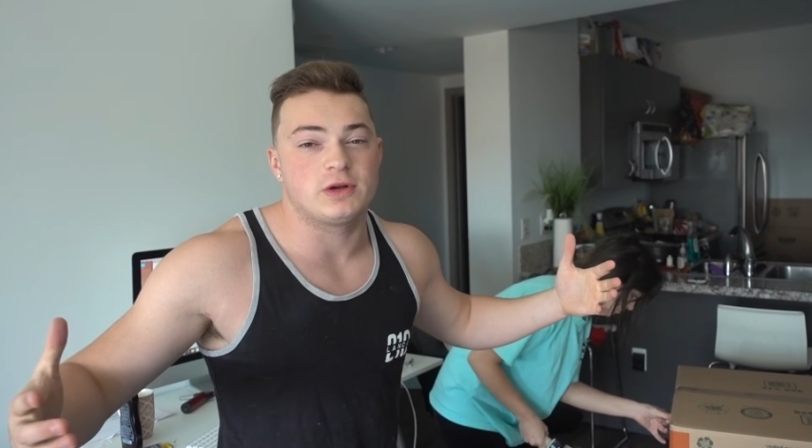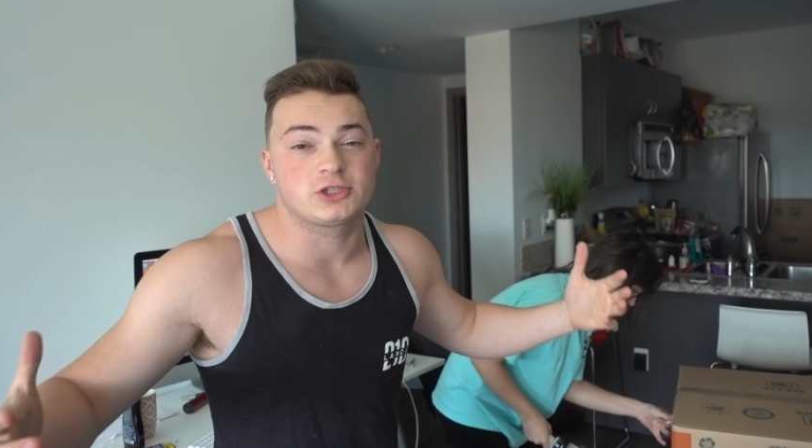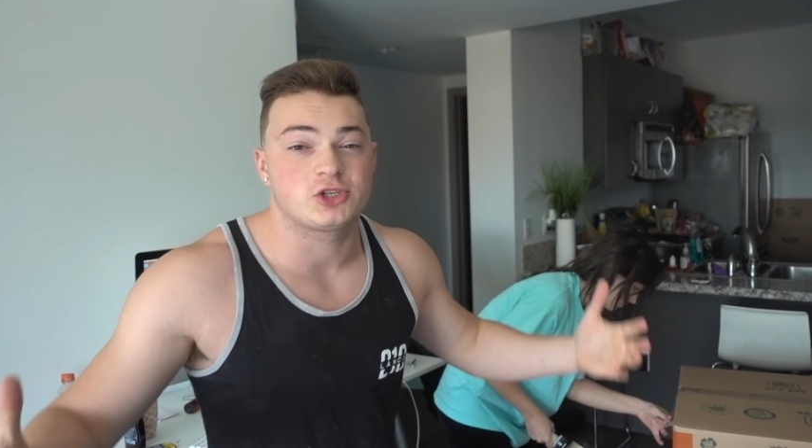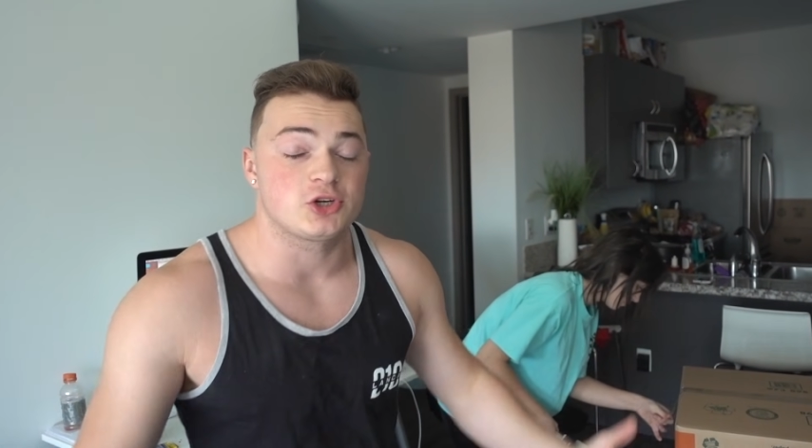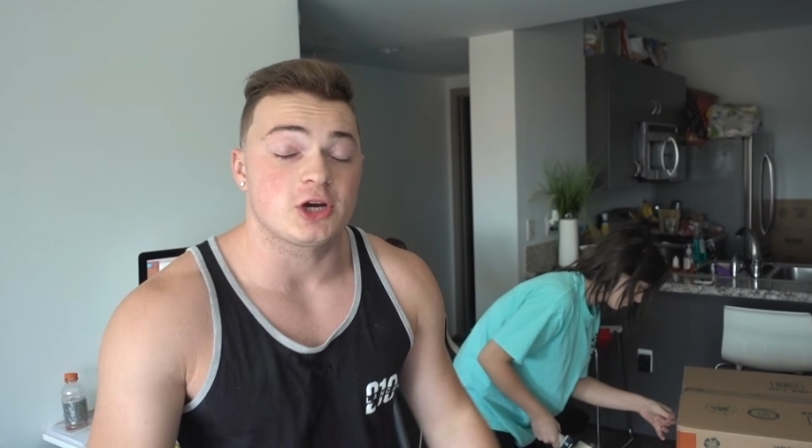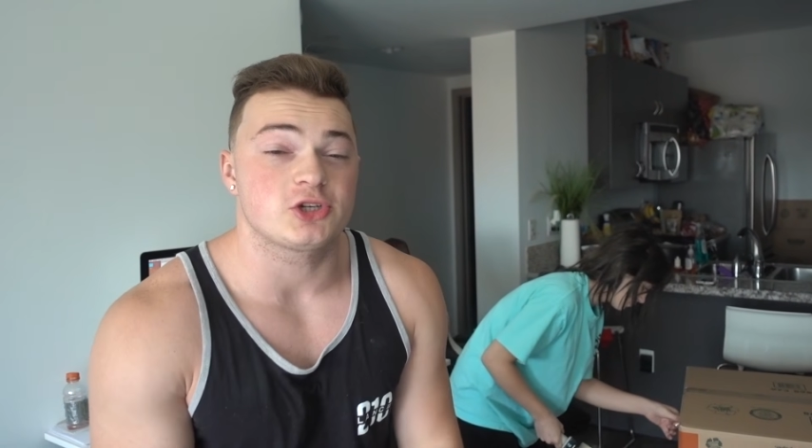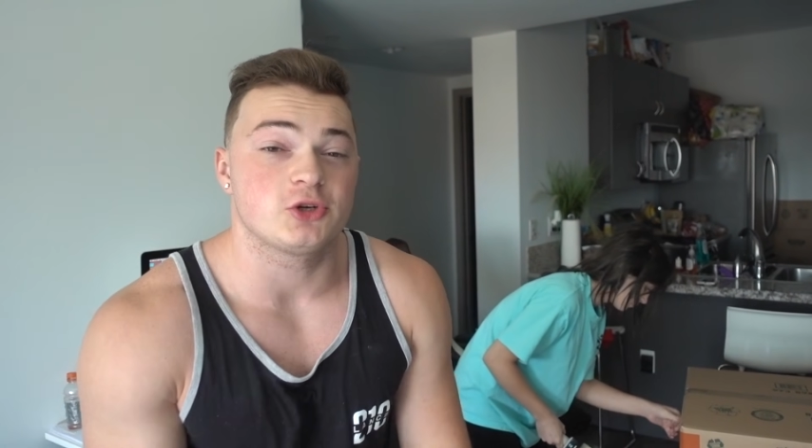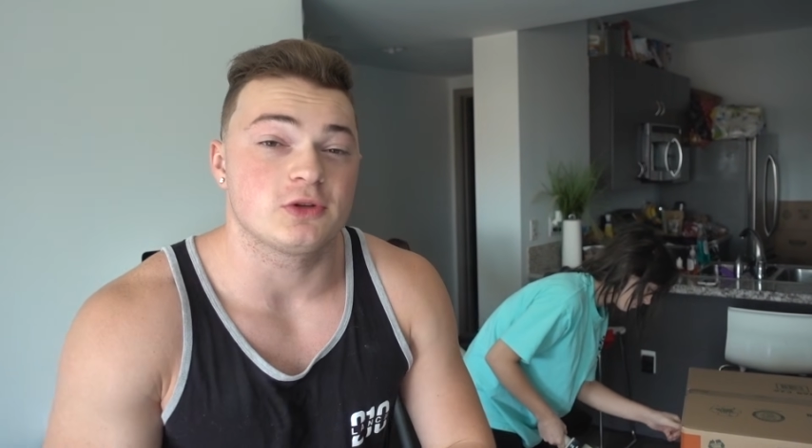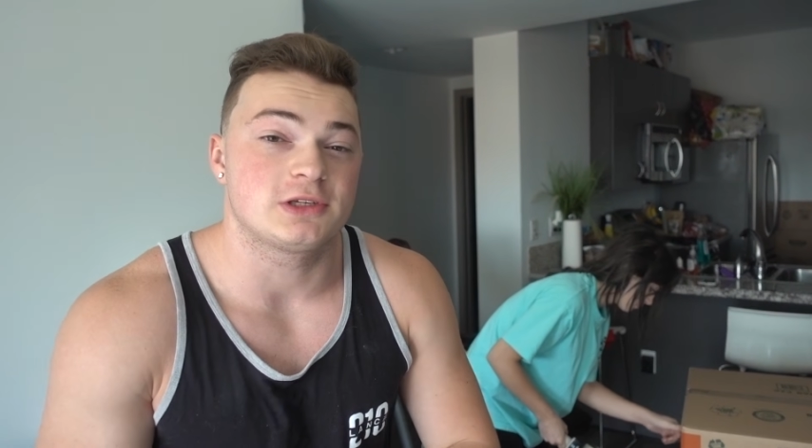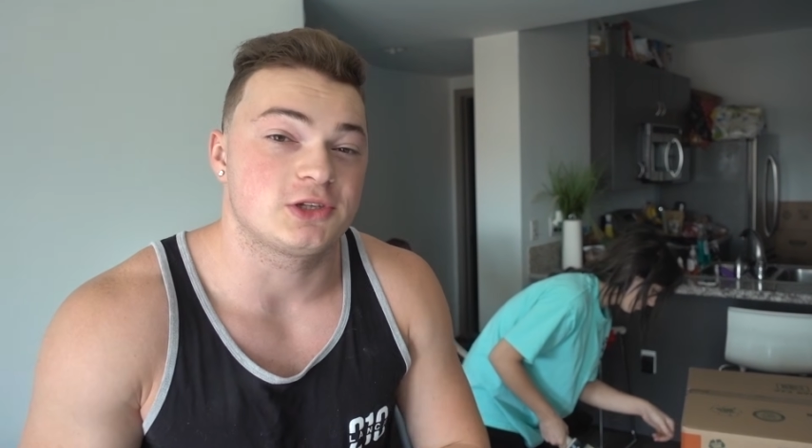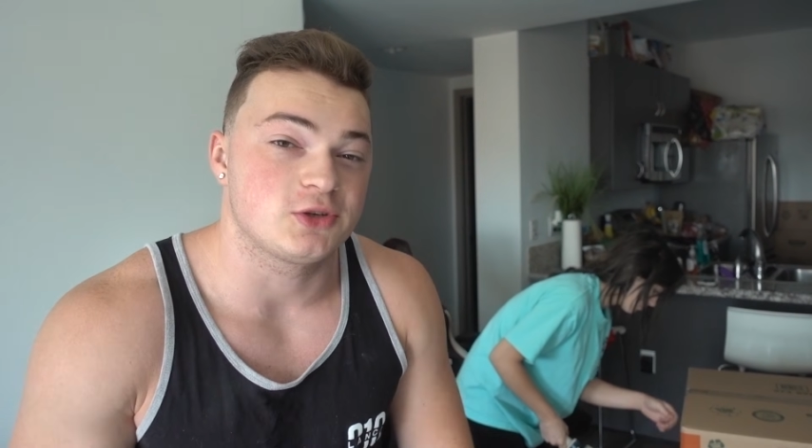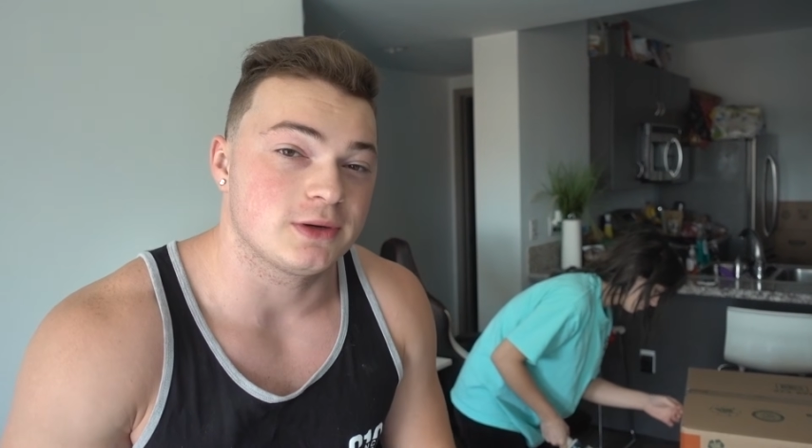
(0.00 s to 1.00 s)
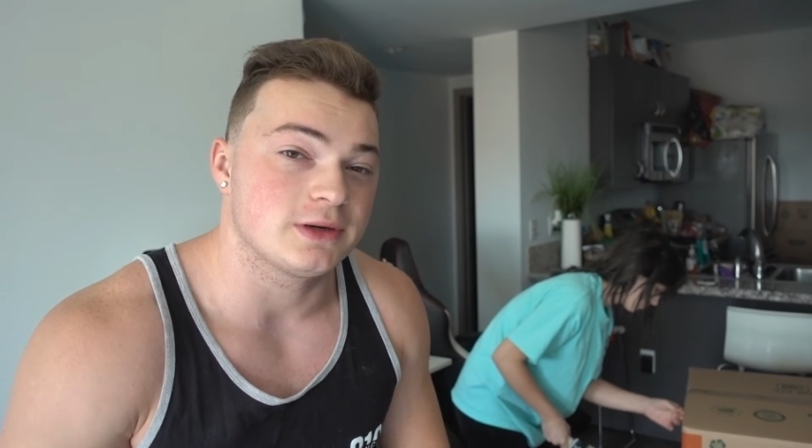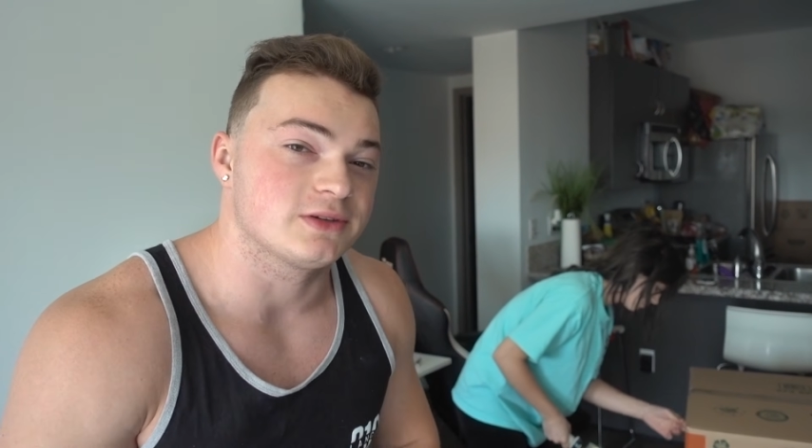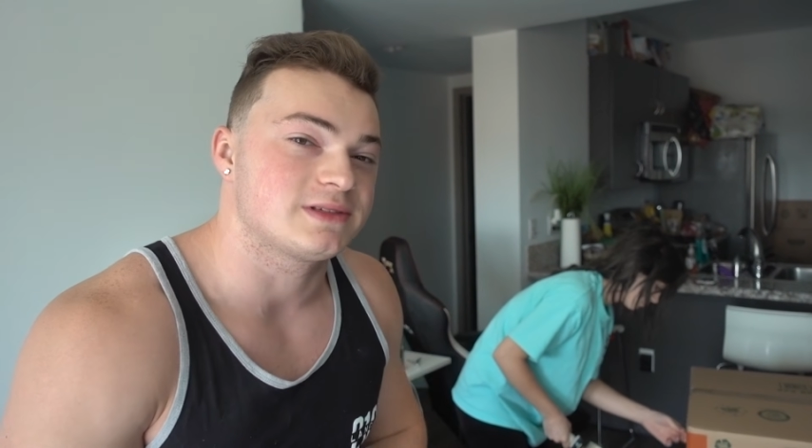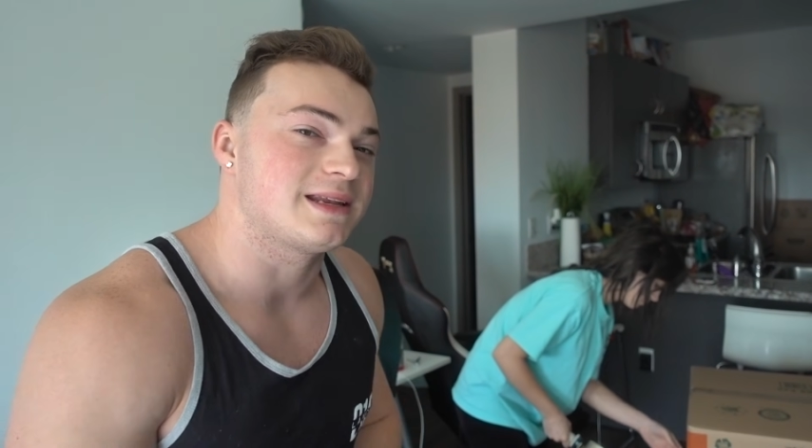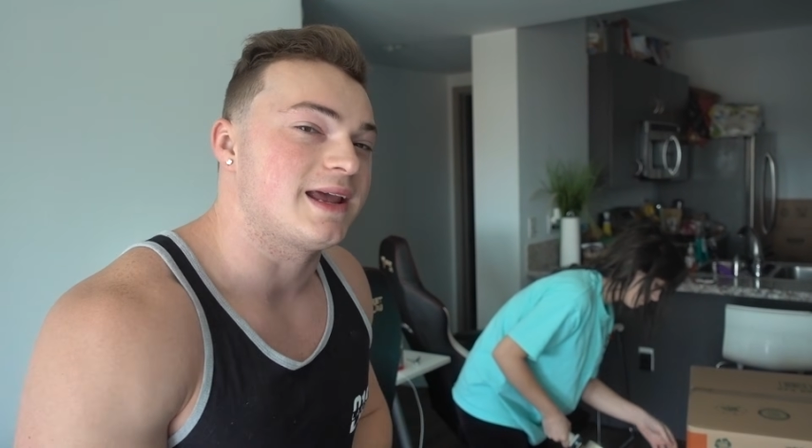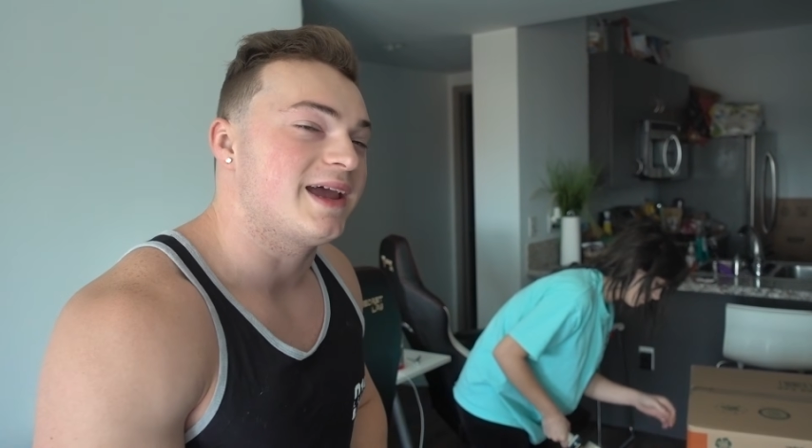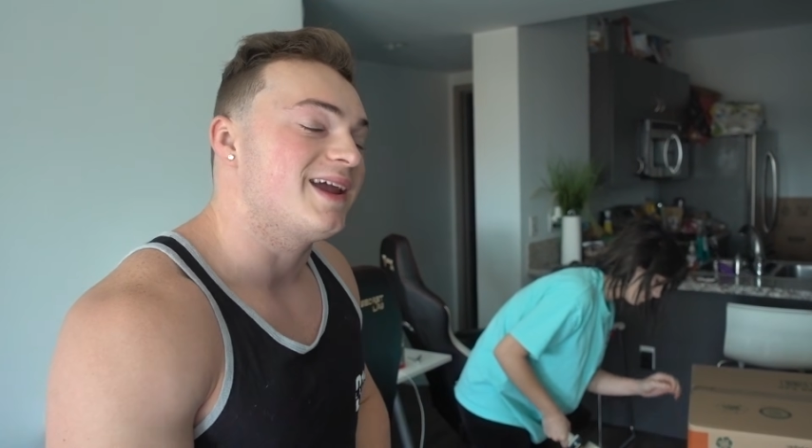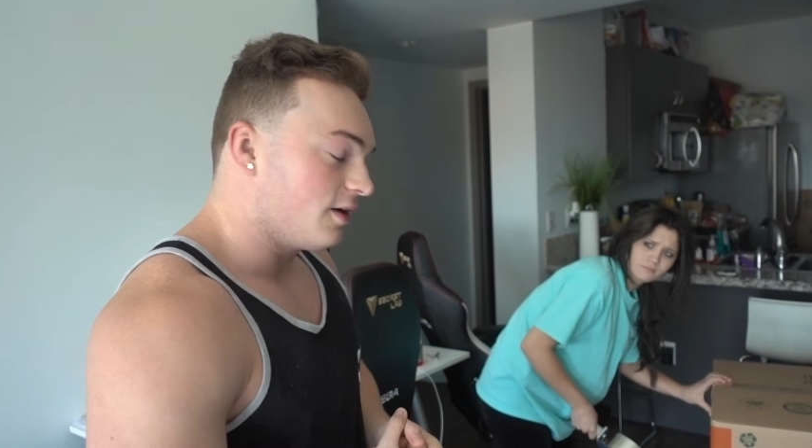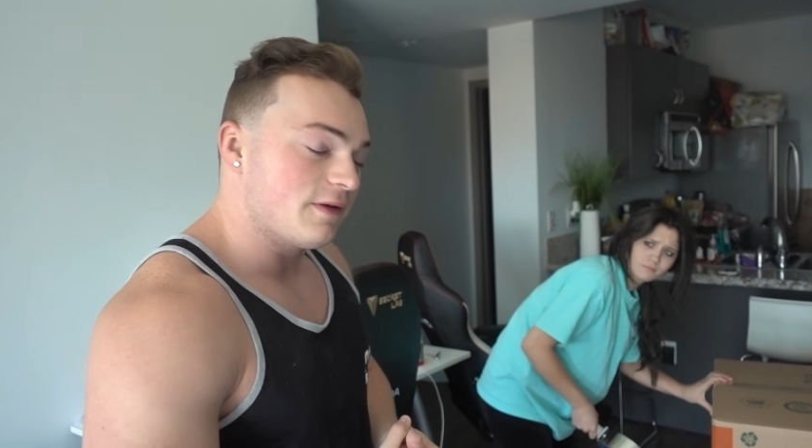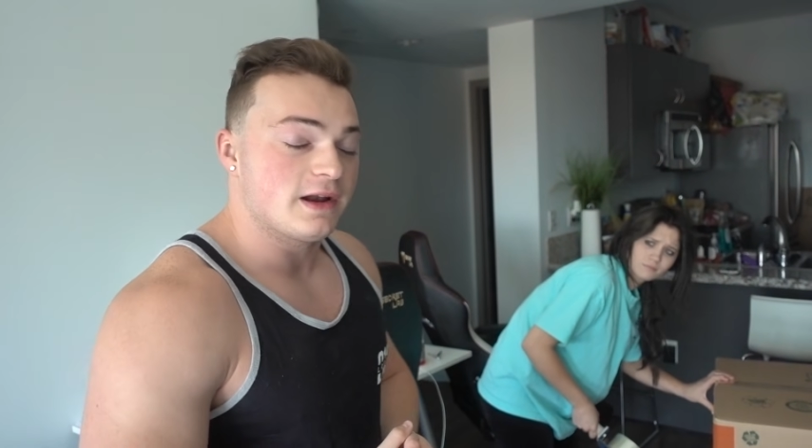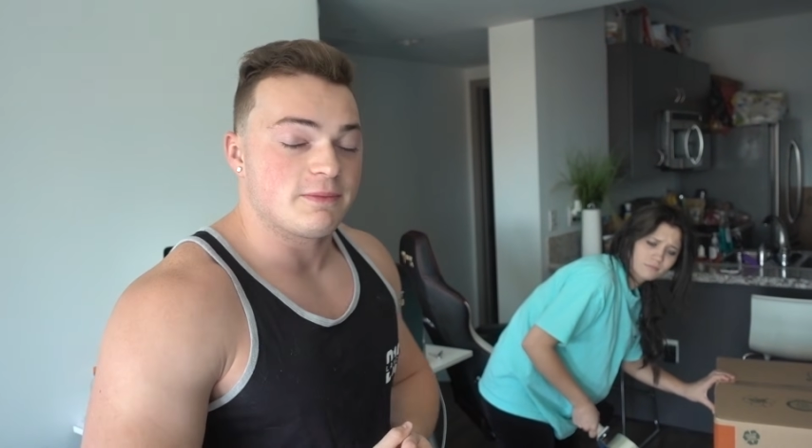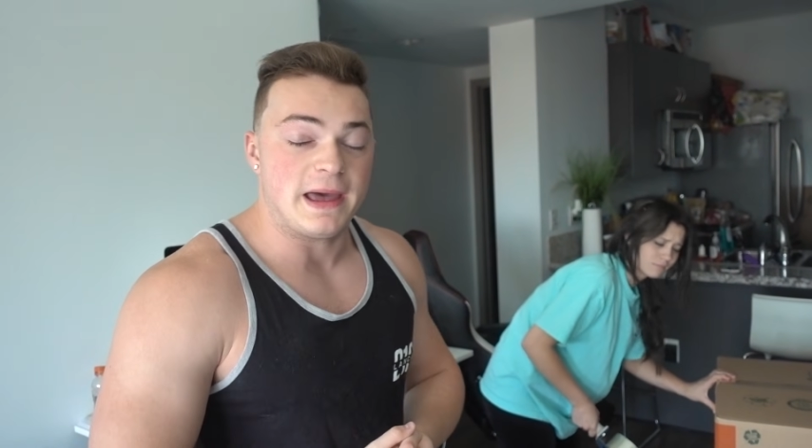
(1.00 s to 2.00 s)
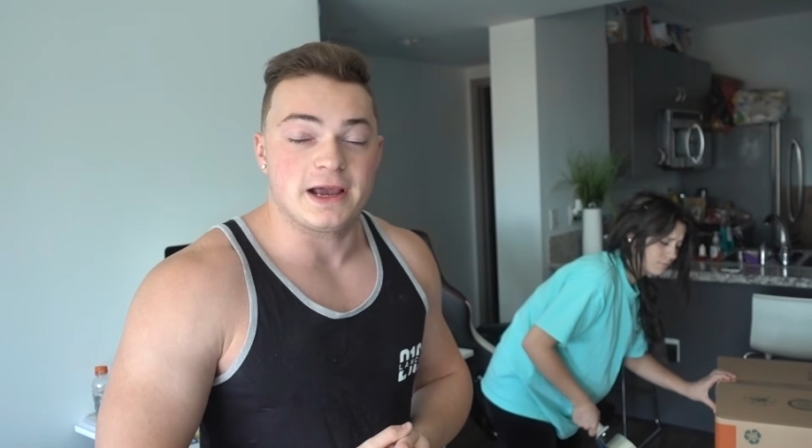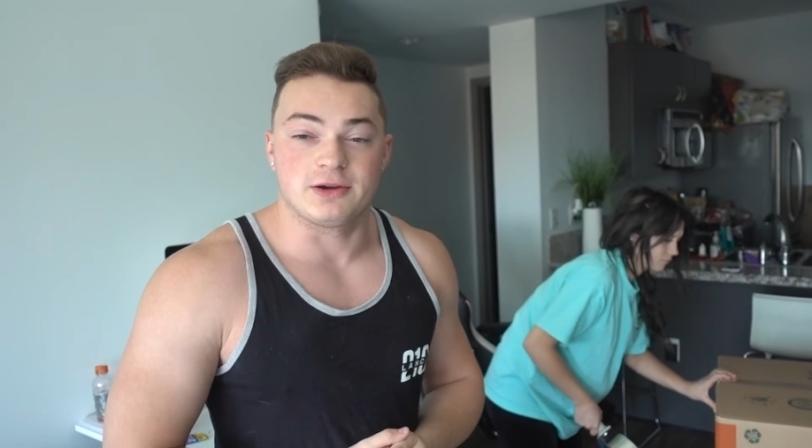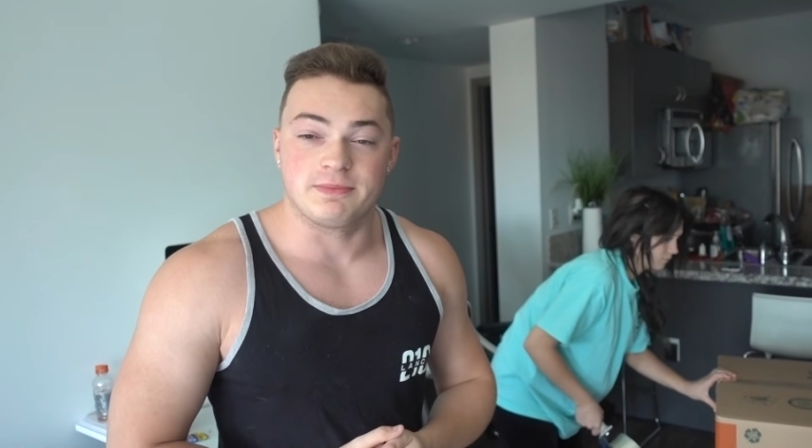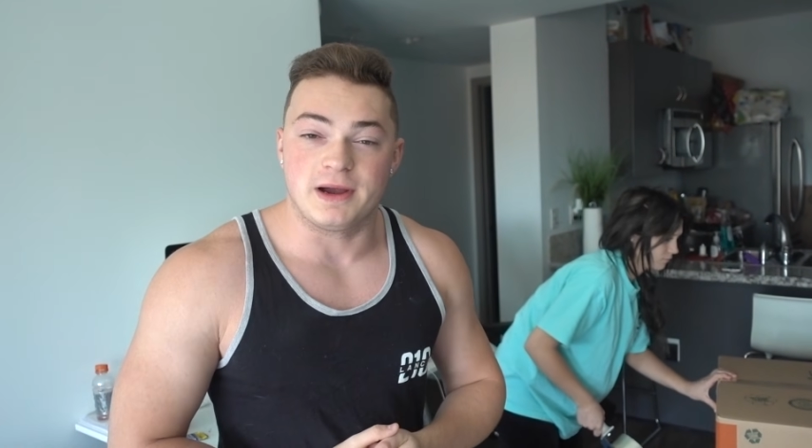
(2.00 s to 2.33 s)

instructional tutorial today of how to pack your